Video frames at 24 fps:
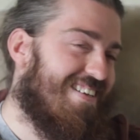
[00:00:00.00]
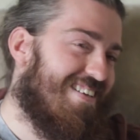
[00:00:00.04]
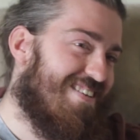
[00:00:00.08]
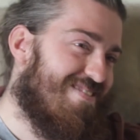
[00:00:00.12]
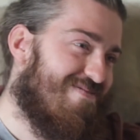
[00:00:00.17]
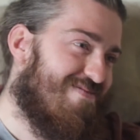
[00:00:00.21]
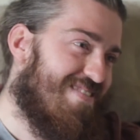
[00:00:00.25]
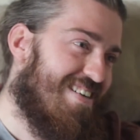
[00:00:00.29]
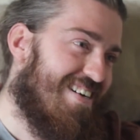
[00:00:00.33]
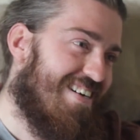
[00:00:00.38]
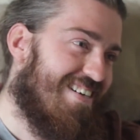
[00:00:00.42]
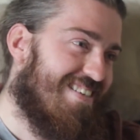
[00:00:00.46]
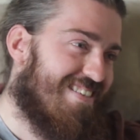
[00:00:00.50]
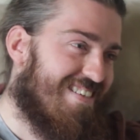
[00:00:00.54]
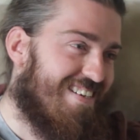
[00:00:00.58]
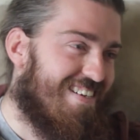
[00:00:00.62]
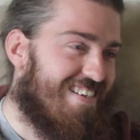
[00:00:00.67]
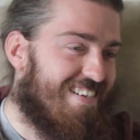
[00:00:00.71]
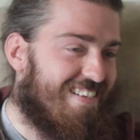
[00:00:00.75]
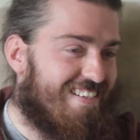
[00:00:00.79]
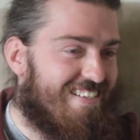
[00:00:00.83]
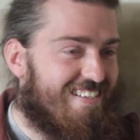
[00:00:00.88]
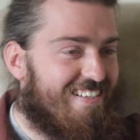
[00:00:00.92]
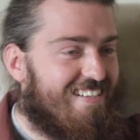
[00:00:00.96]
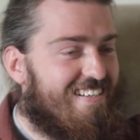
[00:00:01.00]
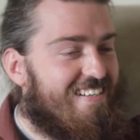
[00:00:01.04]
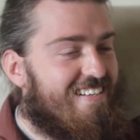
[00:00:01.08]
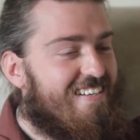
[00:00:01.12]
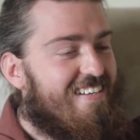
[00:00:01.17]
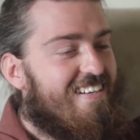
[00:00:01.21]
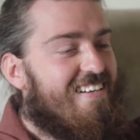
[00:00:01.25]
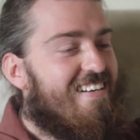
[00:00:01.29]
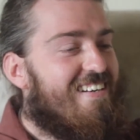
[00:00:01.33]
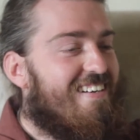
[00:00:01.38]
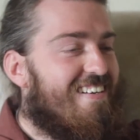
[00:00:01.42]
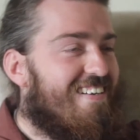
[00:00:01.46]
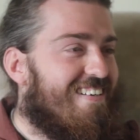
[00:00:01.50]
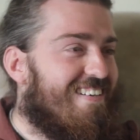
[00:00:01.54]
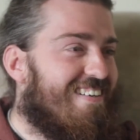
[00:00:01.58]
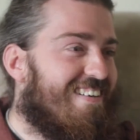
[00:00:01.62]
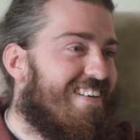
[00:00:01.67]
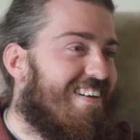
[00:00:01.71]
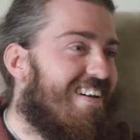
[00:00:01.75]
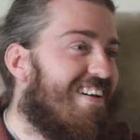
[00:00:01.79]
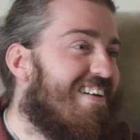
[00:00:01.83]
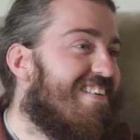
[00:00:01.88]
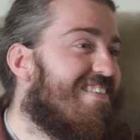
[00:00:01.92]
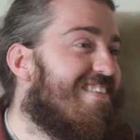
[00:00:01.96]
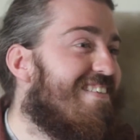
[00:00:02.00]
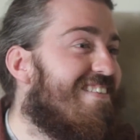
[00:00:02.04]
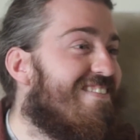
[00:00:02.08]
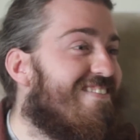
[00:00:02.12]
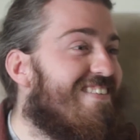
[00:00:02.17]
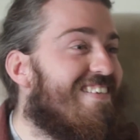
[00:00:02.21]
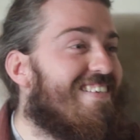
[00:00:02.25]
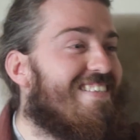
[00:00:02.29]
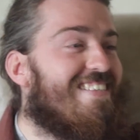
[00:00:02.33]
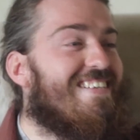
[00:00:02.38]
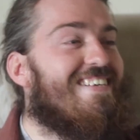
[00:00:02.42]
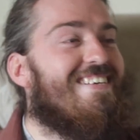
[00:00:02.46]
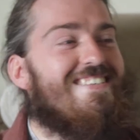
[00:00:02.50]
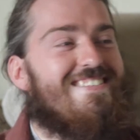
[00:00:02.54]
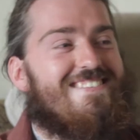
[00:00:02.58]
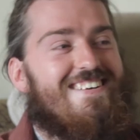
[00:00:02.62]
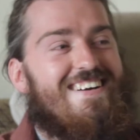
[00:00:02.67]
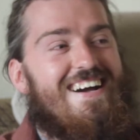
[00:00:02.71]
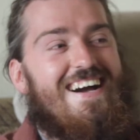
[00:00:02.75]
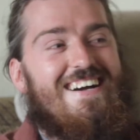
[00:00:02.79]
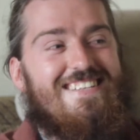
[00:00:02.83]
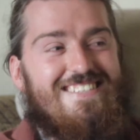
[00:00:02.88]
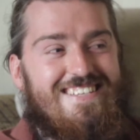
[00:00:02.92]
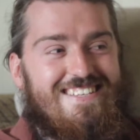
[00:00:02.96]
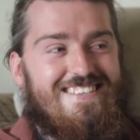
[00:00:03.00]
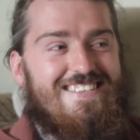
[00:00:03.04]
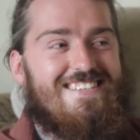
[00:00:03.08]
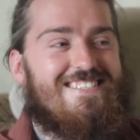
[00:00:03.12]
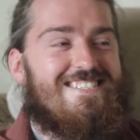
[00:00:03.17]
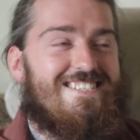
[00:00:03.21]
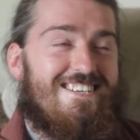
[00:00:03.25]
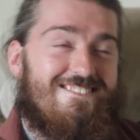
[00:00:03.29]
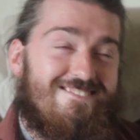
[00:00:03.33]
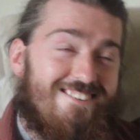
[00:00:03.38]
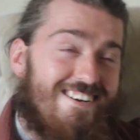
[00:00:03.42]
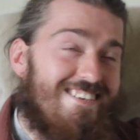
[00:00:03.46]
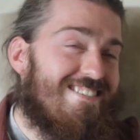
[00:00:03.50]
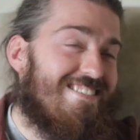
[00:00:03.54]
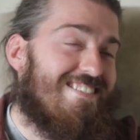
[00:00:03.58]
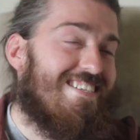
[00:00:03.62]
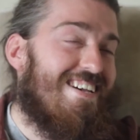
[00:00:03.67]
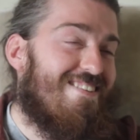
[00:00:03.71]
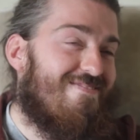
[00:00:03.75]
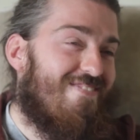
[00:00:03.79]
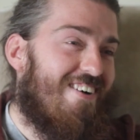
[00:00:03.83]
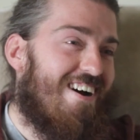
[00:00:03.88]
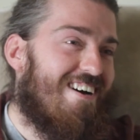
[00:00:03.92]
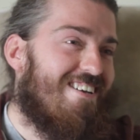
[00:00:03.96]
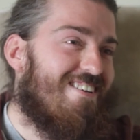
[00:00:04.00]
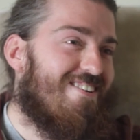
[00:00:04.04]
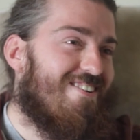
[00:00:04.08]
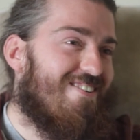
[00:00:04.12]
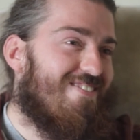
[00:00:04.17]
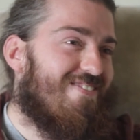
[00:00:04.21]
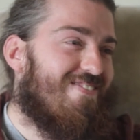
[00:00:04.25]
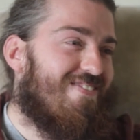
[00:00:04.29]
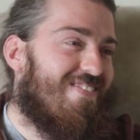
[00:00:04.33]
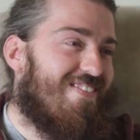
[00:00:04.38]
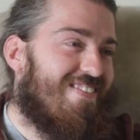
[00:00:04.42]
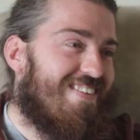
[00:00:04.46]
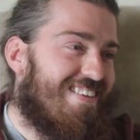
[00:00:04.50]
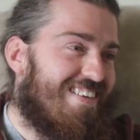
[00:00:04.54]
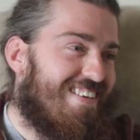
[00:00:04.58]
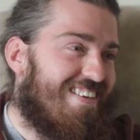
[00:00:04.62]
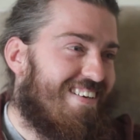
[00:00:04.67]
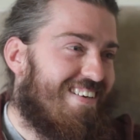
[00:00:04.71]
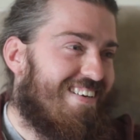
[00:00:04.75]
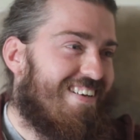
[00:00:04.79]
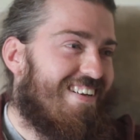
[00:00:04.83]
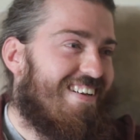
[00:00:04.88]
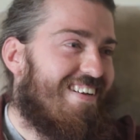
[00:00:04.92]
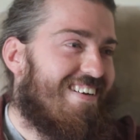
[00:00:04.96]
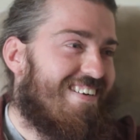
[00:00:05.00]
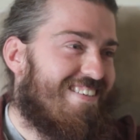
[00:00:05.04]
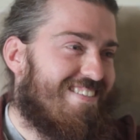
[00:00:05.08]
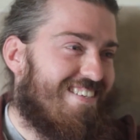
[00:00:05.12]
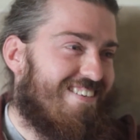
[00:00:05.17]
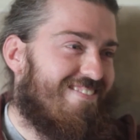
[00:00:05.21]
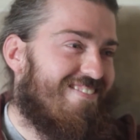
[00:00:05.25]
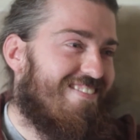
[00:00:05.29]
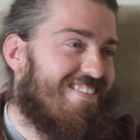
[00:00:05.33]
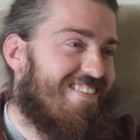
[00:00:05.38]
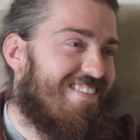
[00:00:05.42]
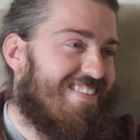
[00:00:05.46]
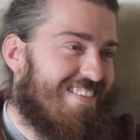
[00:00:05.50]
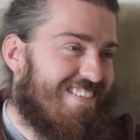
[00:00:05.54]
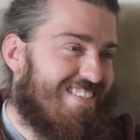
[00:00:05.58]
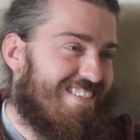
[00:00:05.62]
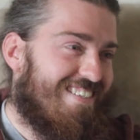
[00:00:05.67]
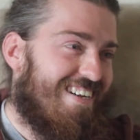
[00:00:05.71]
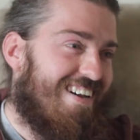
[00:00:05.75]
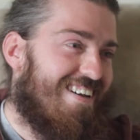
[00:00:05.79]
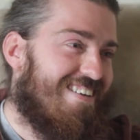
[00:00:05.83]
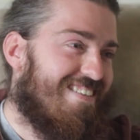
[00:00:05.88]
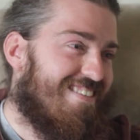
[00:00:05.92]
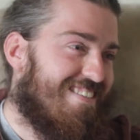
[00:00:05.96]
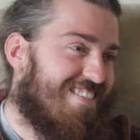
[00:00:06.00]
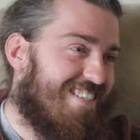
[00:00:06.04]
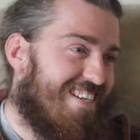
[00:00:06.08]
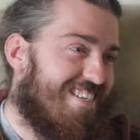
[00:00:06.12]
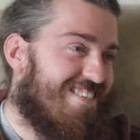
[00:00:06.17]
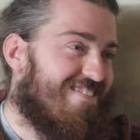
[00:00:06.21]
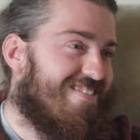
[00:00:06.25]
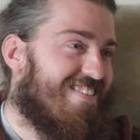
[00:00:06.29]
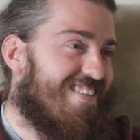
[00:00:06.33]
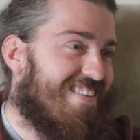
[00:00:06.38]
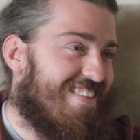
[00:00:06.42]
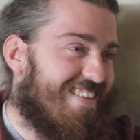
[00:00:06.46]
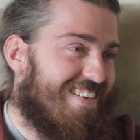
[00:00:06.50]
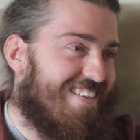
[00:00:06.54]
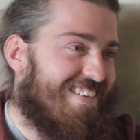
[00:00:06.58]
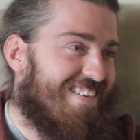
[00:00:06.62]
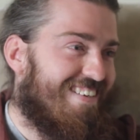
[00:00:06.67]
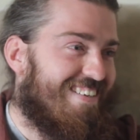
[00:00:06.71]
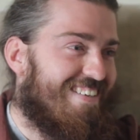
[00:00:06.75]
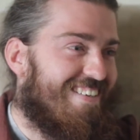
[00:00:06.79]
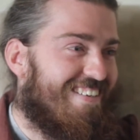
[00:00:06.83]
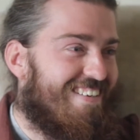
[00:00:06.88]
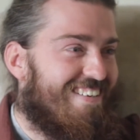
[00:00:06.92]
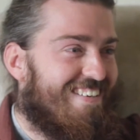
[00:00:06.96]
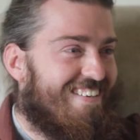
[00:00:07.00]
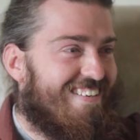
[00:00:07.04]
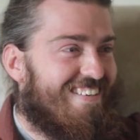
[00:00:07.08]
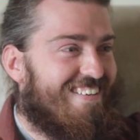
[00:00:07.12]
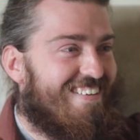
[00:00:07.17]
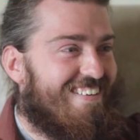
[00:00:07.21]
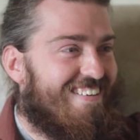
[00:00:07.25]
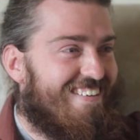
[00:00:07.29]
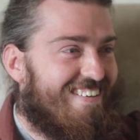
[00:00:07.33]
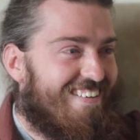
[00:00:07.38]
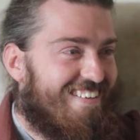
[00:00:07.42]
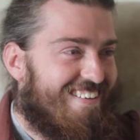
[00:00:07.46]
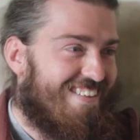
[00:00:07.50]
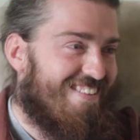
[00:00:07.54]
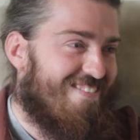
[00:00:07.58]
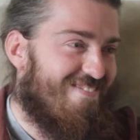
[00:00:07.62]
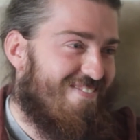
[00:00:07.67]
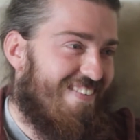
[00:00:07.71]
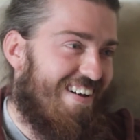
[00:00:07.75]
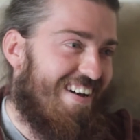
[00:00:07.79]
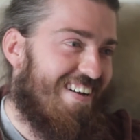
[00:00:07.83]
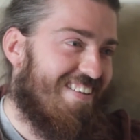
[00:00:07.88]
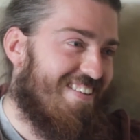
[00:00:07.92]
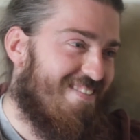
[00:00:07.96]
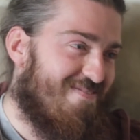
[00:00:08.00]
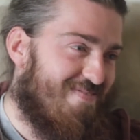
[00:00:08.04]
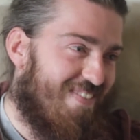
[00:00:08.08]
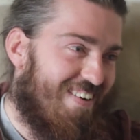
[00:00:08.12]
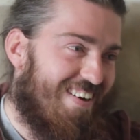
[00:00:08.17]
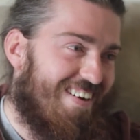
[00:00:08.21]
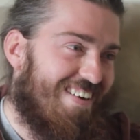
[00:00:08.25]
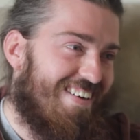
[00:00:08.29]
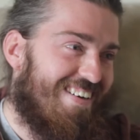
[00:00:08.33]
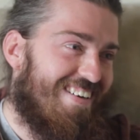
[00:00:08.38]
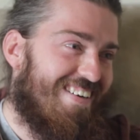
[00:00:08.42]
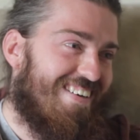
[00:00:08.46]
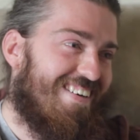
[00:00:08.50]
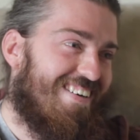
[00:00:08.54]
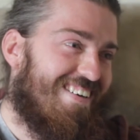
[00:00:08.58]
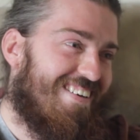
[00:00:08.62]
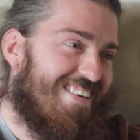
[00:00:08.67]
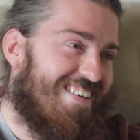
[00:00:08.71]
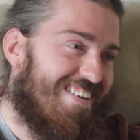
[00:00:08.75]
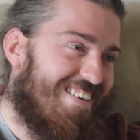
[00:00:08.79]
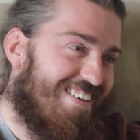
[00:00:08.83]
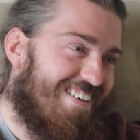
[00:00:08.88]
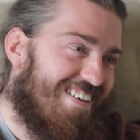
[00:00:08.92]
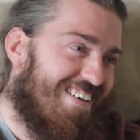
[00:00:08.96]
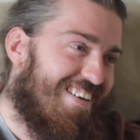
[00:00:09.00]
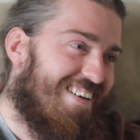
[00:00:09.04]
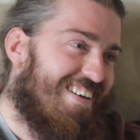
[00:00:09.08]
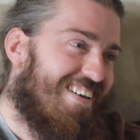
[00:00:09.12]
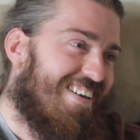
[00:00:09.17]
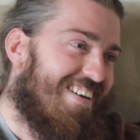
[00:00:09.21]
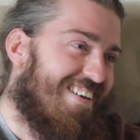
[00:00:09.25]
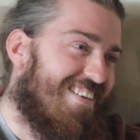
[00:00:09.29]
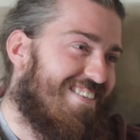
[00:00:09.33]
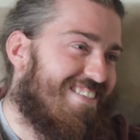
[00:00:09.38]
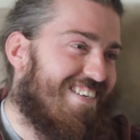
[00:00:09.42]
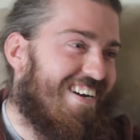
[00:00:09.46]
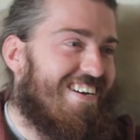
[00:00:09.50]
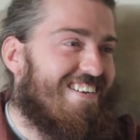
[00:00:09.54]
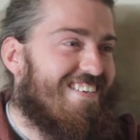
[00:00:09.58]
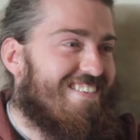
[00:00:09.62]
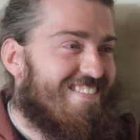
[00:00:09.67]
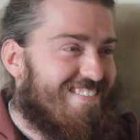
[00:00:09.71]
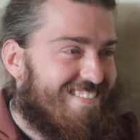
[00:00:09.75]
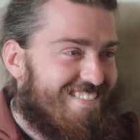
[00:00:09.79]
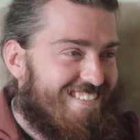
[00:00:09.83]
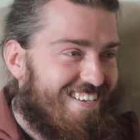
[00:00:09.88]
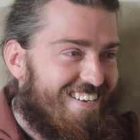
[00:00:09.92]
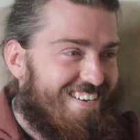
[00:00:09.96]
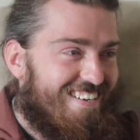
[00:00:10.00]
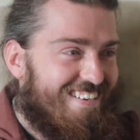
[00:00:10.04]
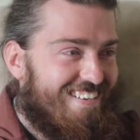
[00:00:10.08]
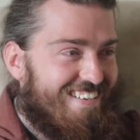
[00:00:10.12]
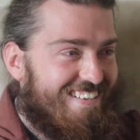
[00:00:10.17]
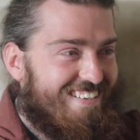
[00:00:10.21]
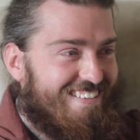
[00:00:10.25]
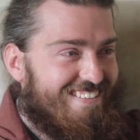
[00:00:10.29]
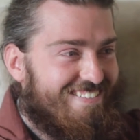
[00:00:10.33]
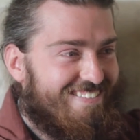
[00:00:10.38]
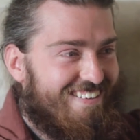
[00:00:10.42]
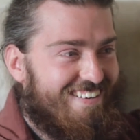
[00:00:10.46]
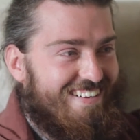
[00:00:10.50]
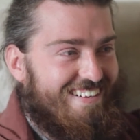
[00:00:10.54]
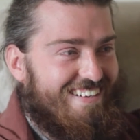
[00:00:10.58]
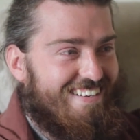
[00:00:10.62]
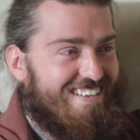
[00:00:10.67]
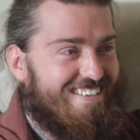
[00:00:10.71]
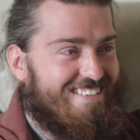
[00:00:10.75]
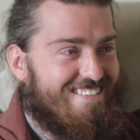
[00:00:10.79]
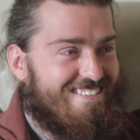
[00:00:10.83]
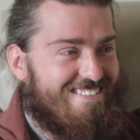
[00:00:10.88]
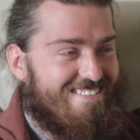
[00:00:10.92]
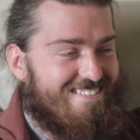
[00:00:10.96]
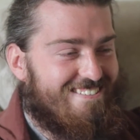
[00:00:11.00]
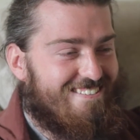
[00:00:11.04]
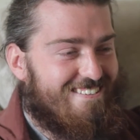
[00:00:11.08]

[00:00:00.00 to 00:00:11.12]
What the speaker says: And Martin's like... See, the real thing is, right, I did this. I tried to set Martin up. Because I want Charlie to genuinely think that Martin had bought a child's toy, right?